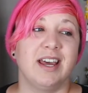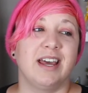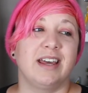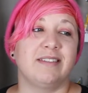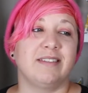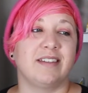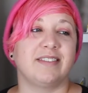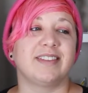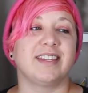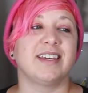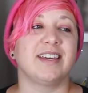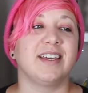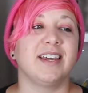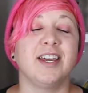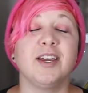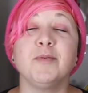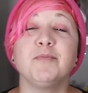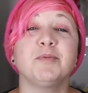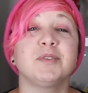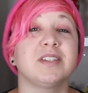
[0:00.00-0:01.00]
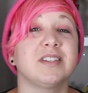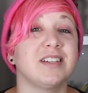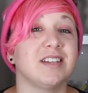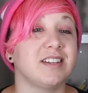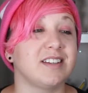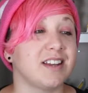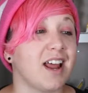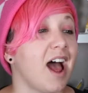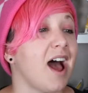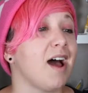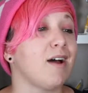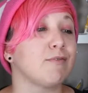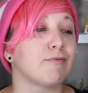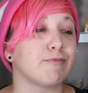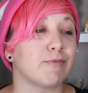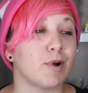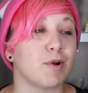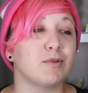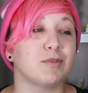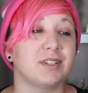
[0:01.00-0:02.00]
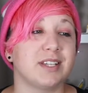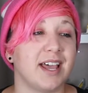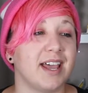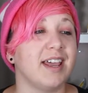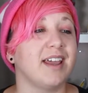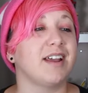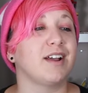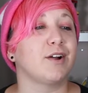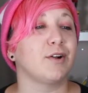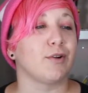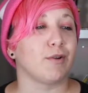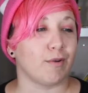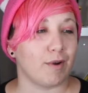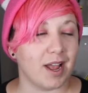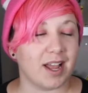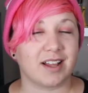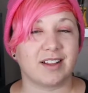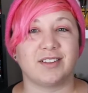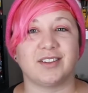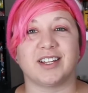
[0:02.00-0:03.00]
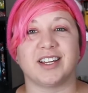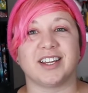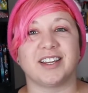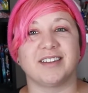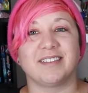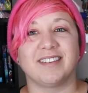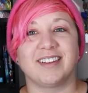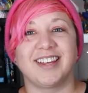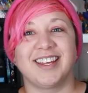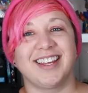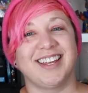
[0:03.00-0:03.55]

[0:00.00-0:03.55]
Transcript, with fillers: and that the hips did not rotate correctly.